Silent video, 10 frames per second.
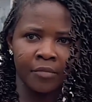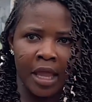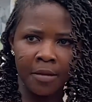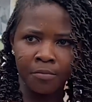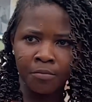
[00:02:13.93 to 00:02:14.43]

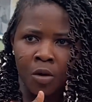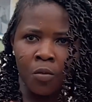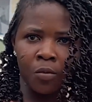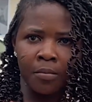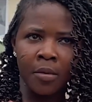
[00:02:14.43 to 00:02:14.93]
and
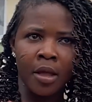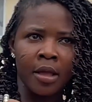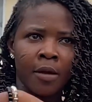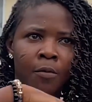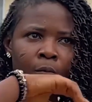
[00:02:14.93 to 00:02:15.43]

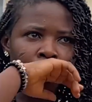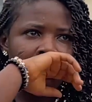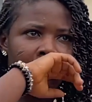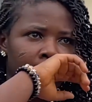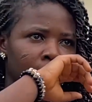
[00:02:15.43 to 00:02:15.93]

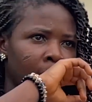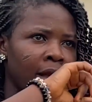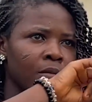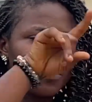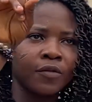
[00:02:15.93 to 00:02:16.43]
I
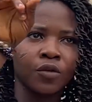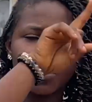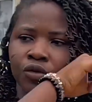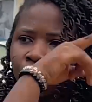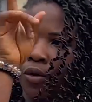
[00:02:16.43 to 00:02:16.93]
normally move to
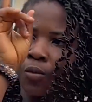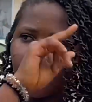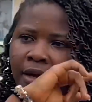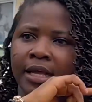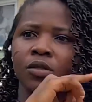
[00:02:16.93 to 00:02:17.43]
Kodokrom weekend,